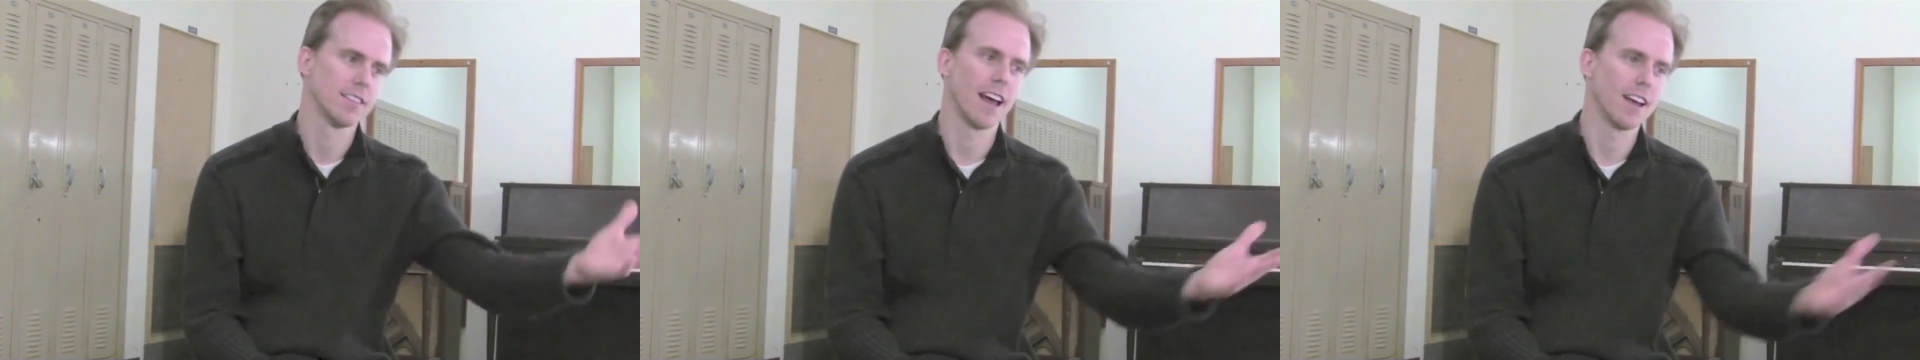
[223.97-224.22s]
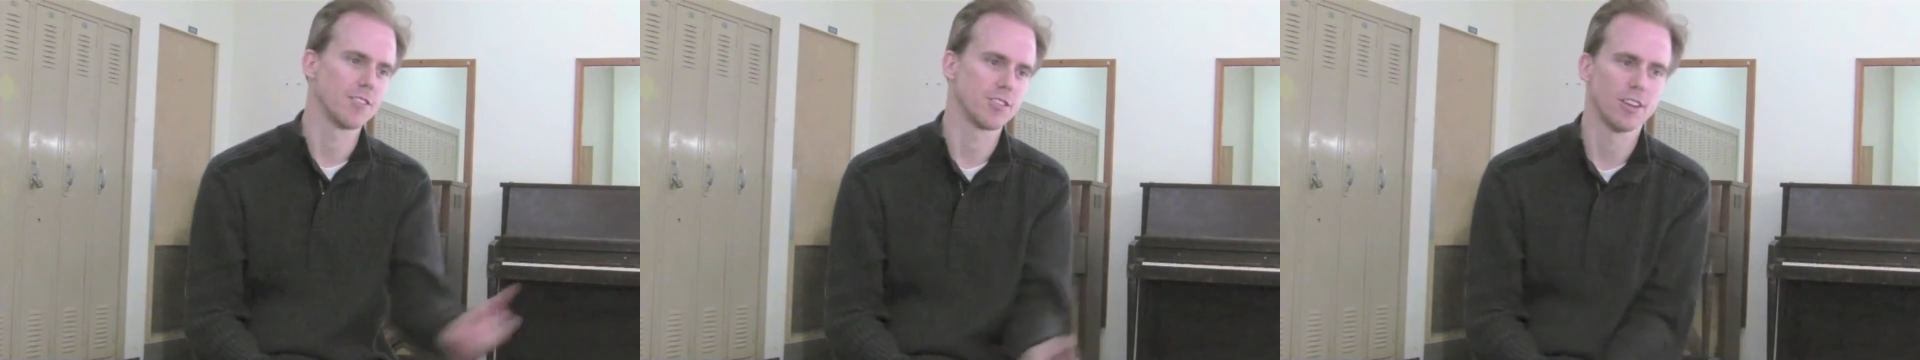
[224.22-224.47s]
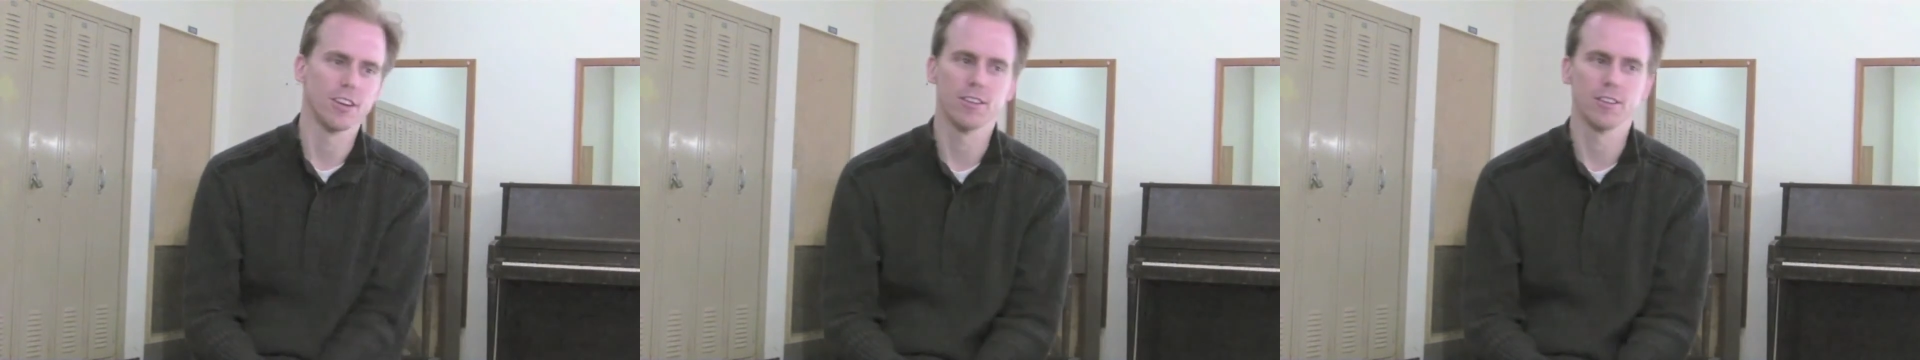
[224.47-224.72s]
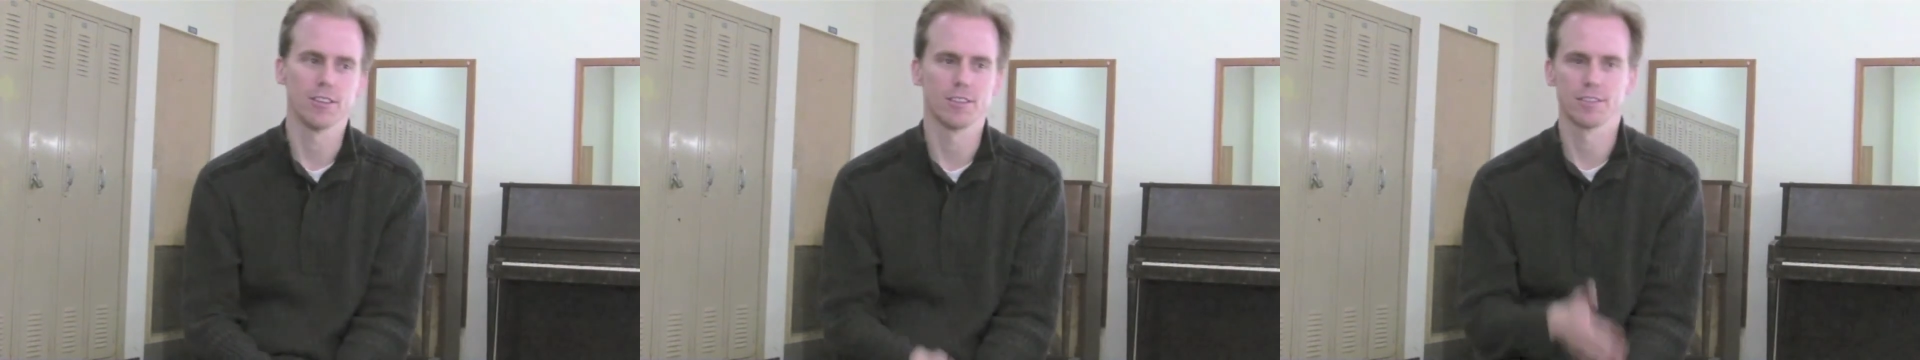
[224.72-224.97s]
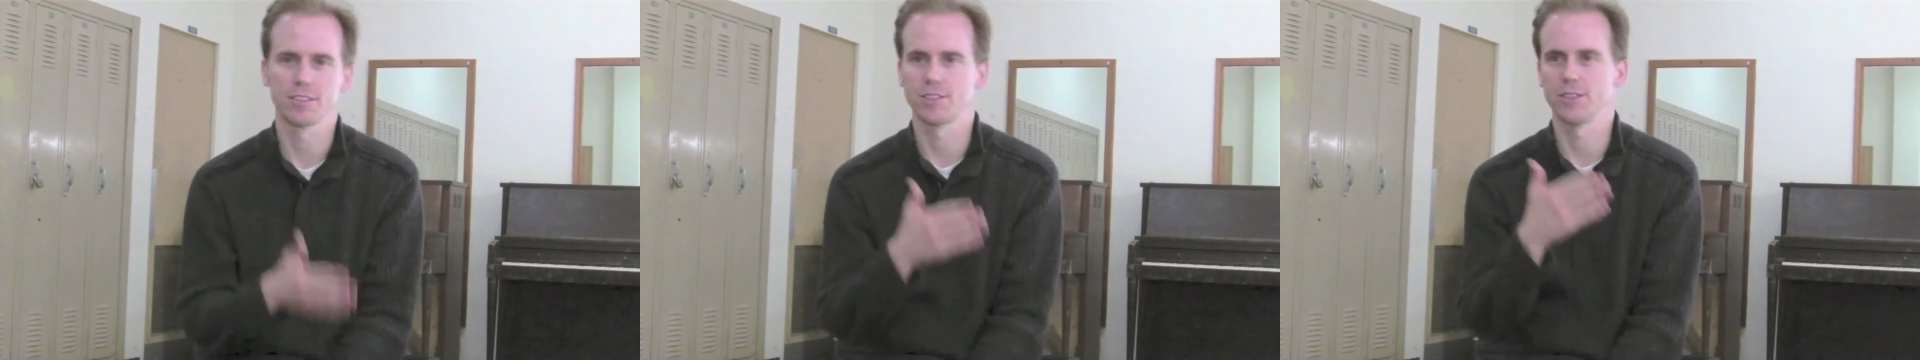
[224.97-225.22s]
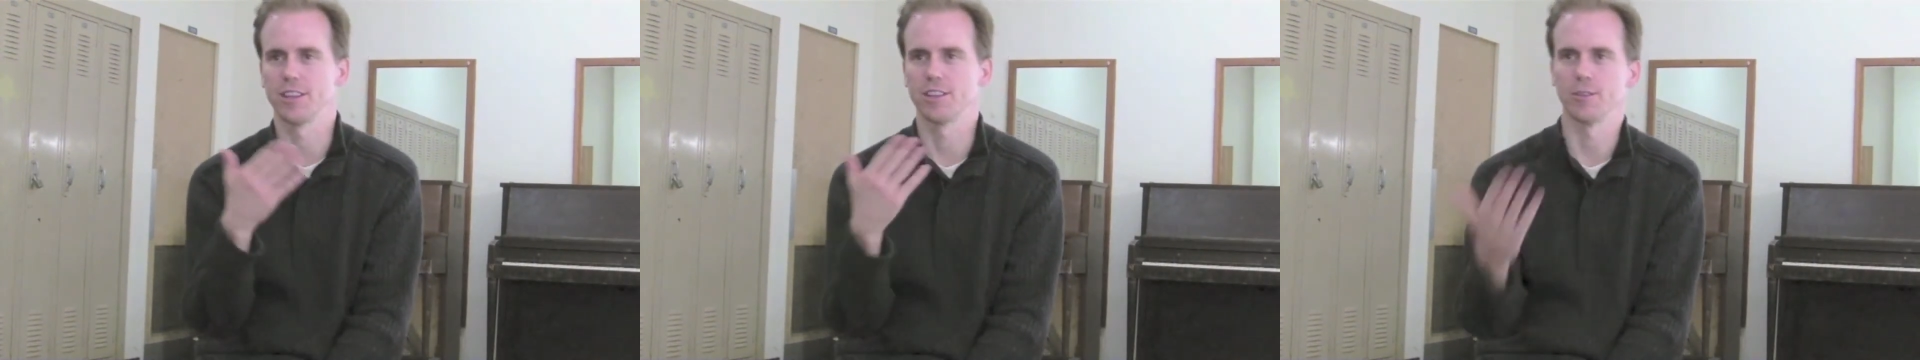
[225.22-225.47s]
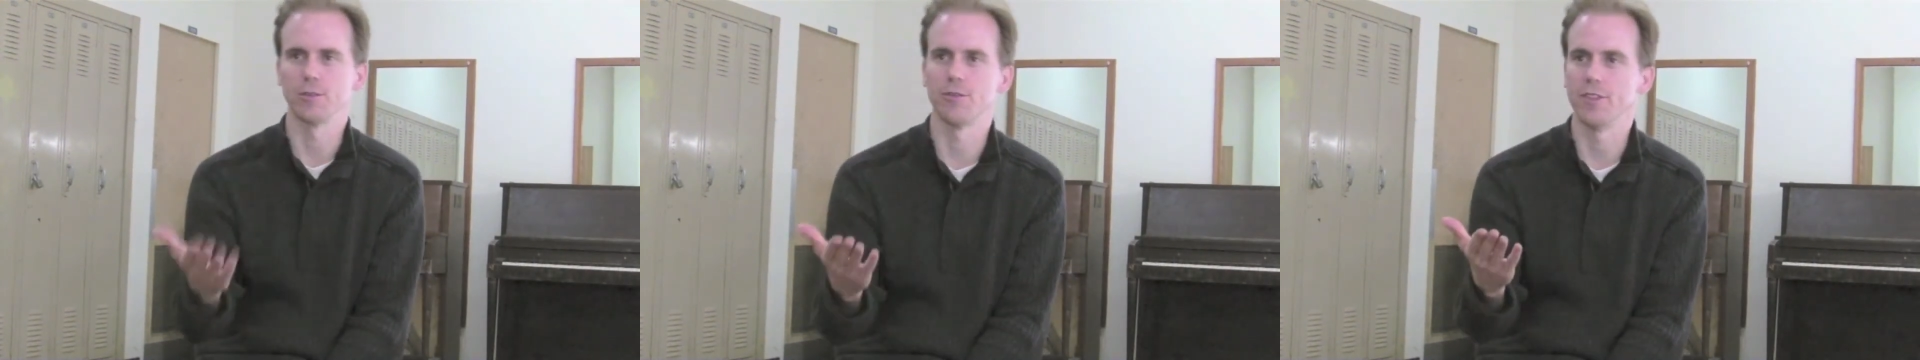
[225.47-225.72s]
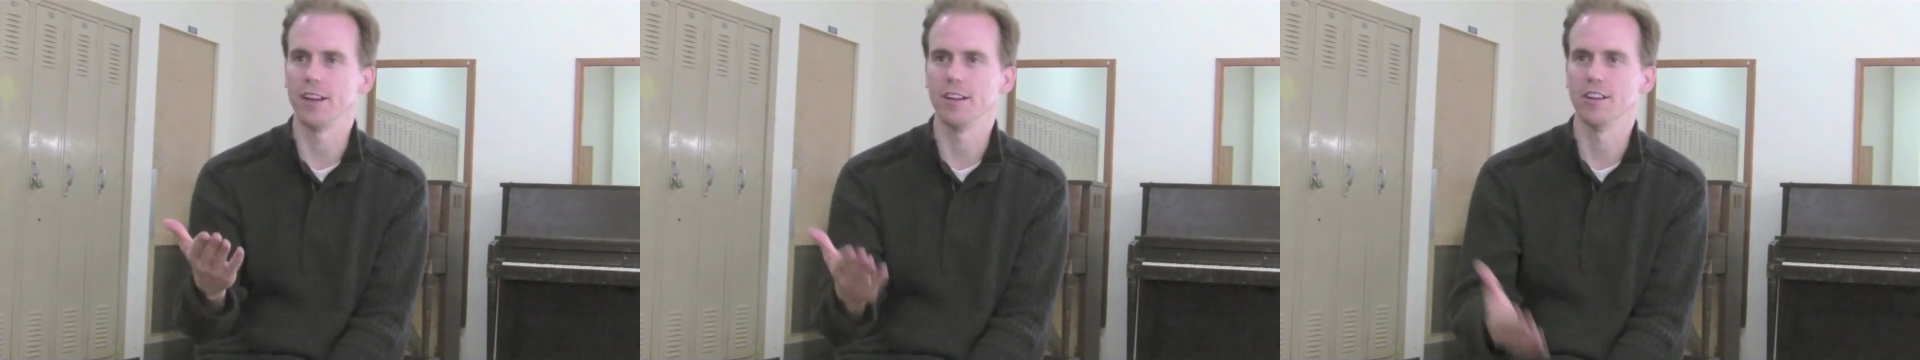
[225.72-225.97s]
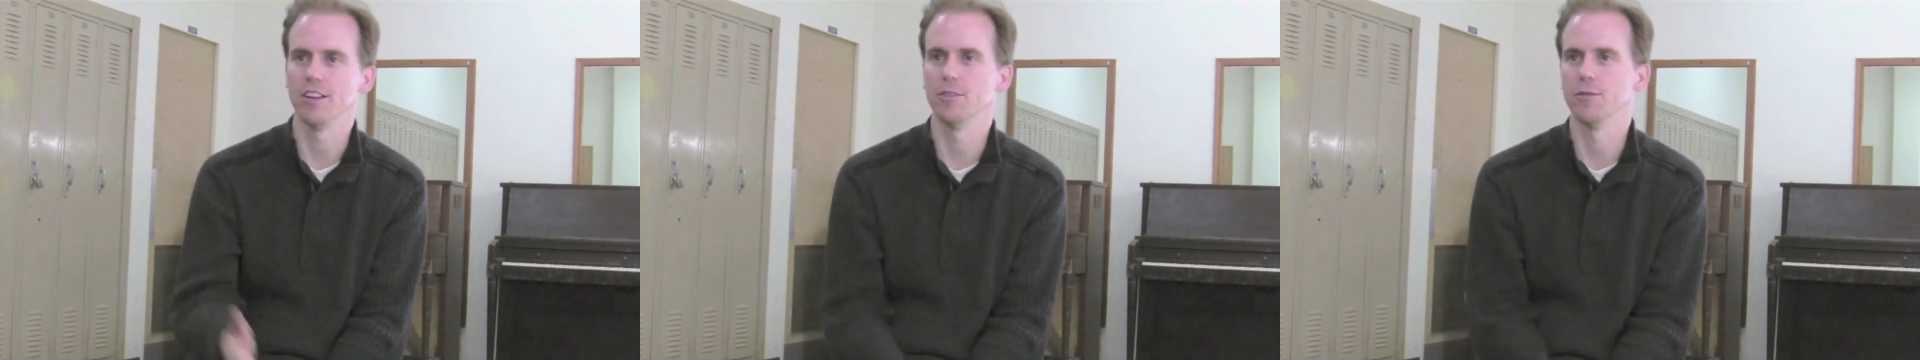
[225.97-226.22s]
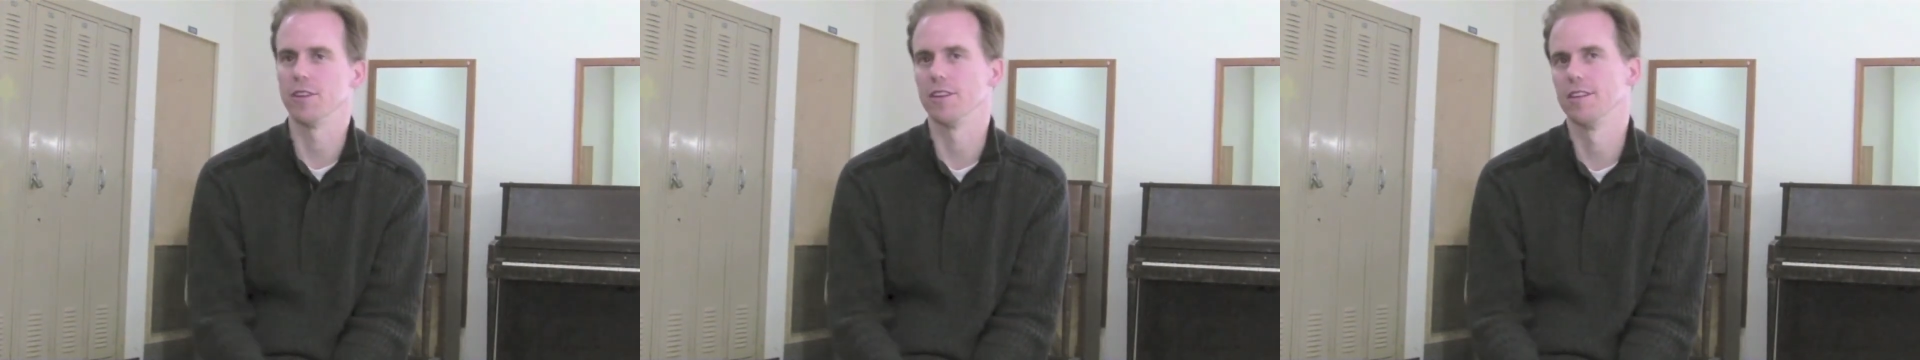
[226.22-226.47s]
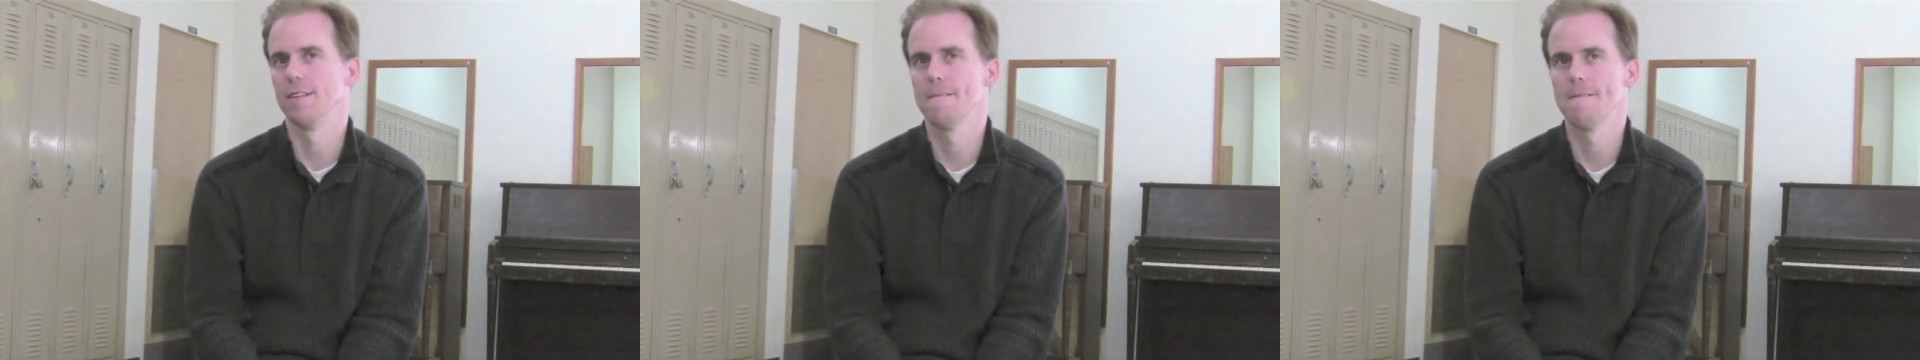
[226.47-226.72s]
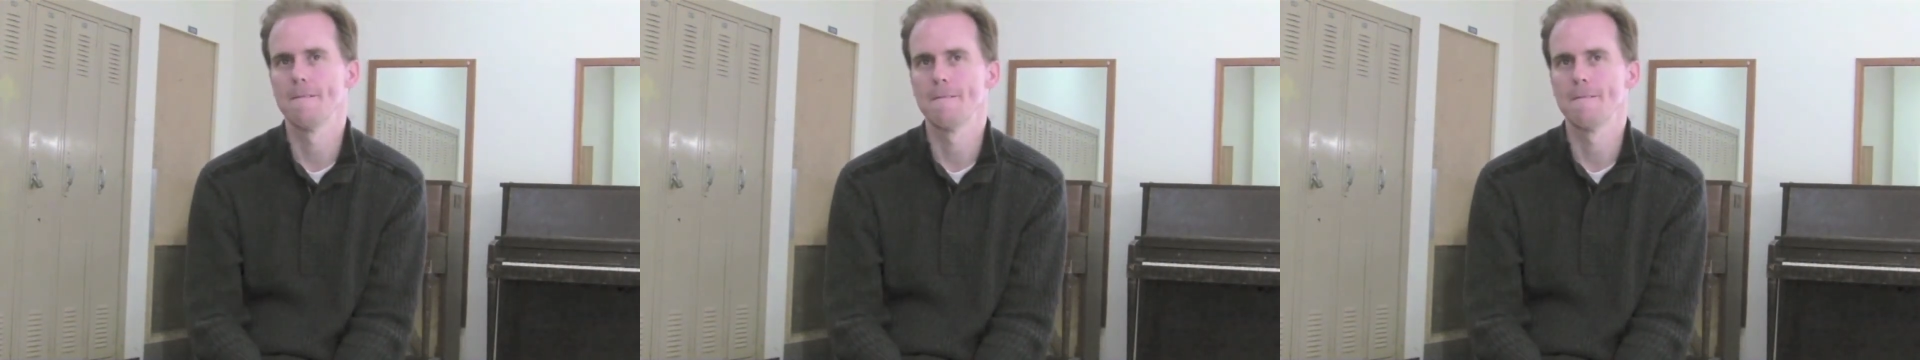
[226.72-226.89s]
live show or shooting your own film or